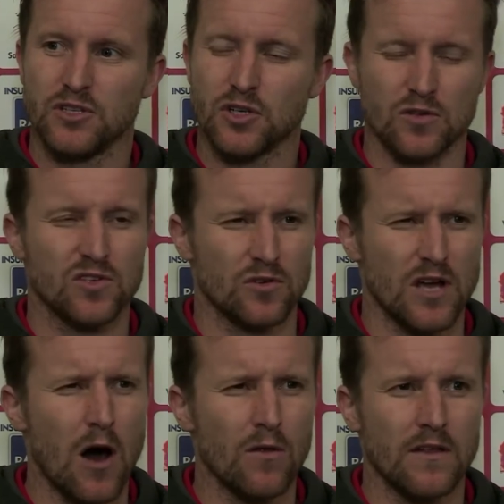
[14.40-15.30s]
shots on
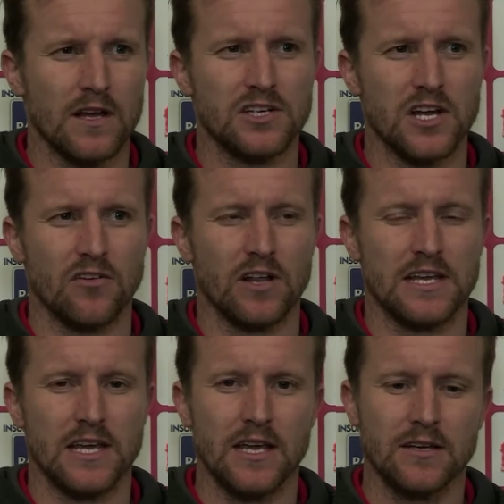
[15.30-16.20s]
goal that they generally
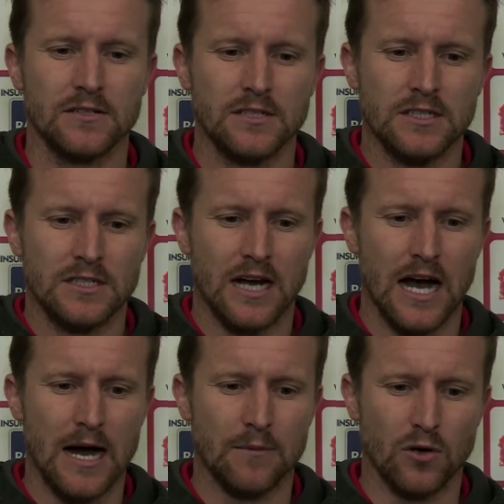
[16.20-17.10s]
kick.
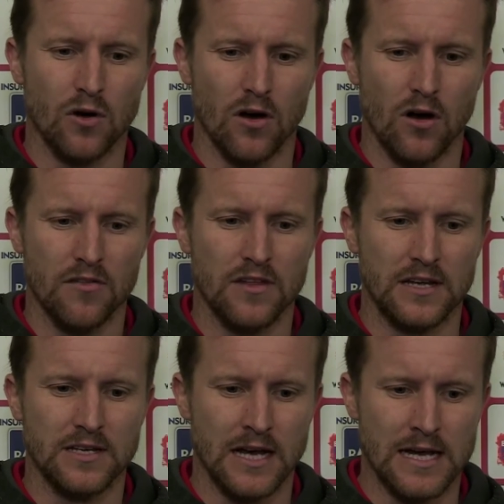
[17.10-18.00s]
I
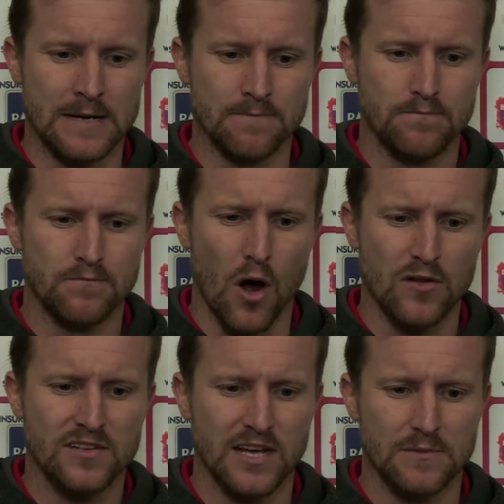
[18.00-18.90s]
think
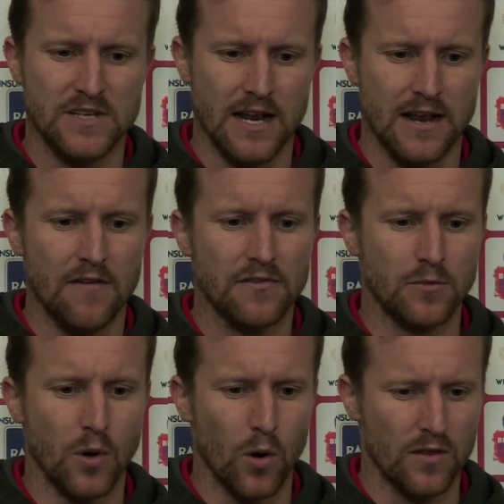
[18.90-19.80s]
both teams had enough of
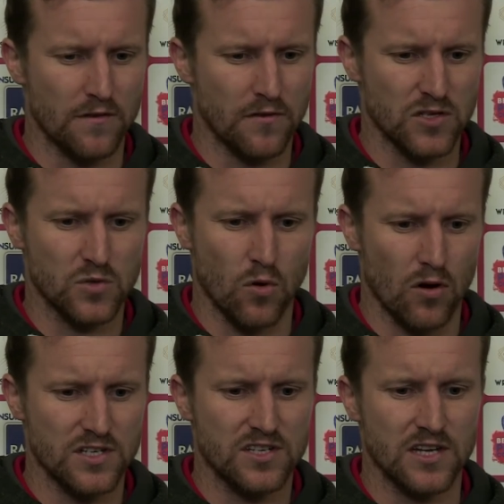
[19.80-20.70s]
the ball in the first
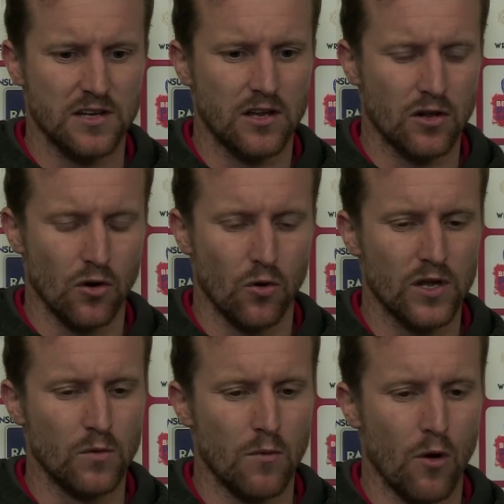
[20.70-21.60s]
quarter. I just think
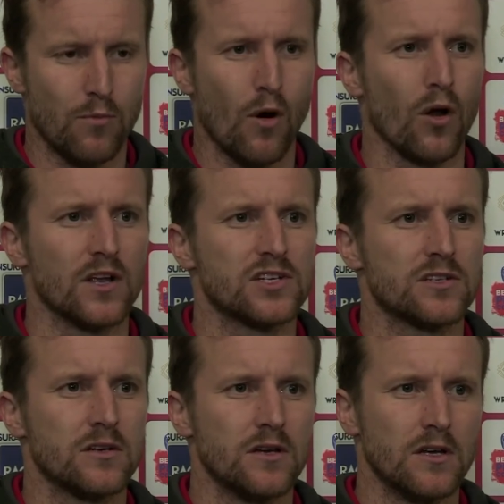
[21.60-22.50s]
Glenorchy were more
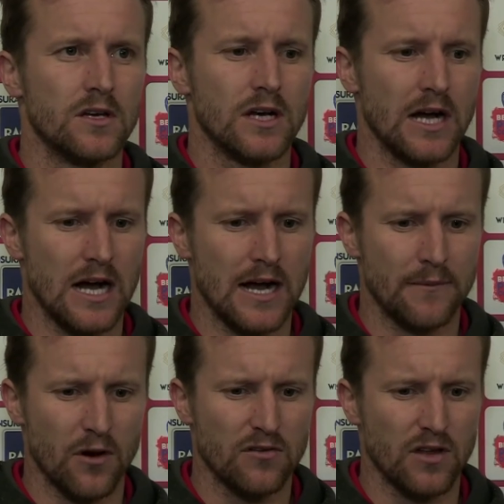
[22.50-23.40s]
polished.
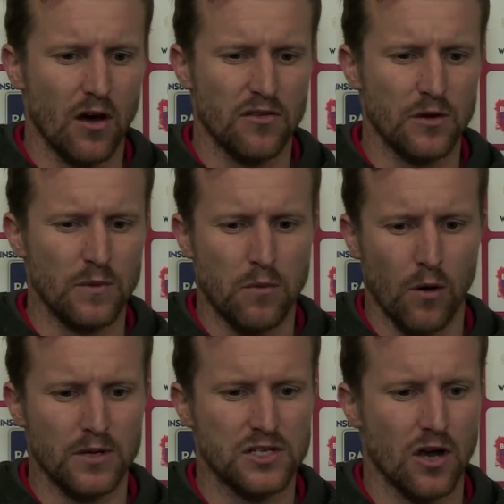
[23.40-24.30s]
I think we
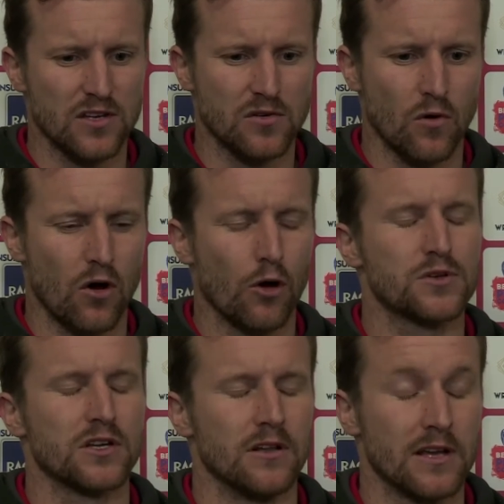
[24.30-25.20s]
probably chose the wrong
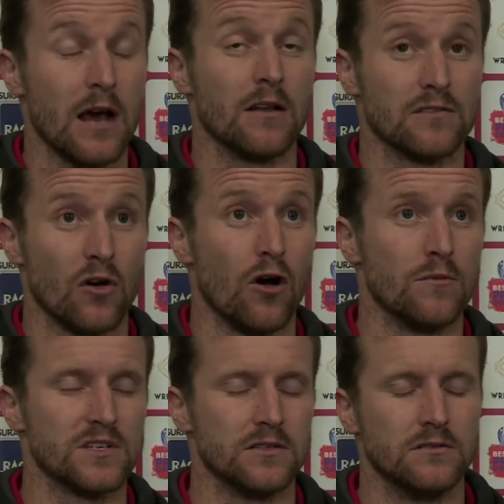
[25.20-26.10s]
option a couple of
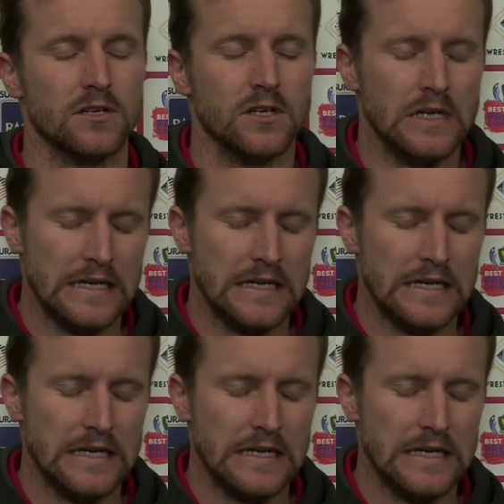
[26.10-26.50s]
times, and